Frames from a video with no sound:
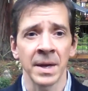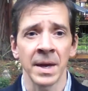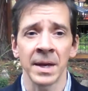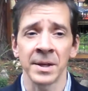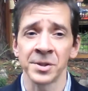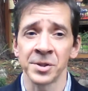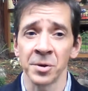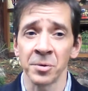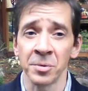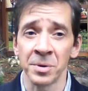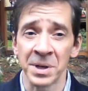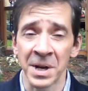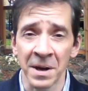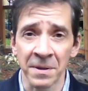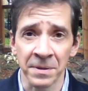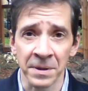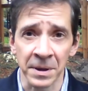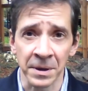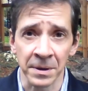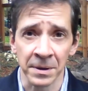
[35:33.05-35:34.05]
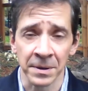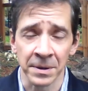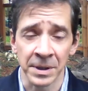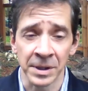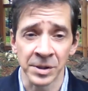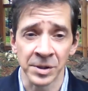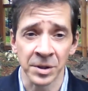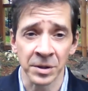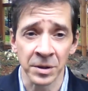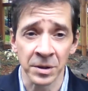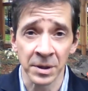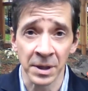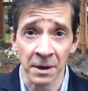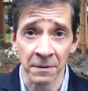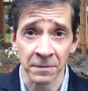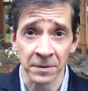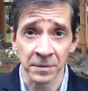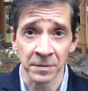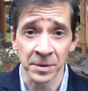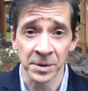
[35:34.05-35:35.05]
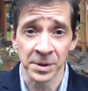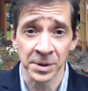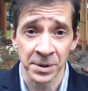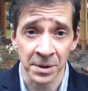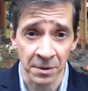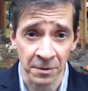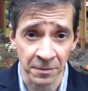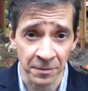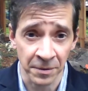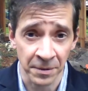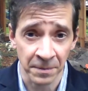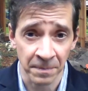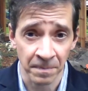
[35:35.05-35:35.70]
and so nothing is to the left of itself.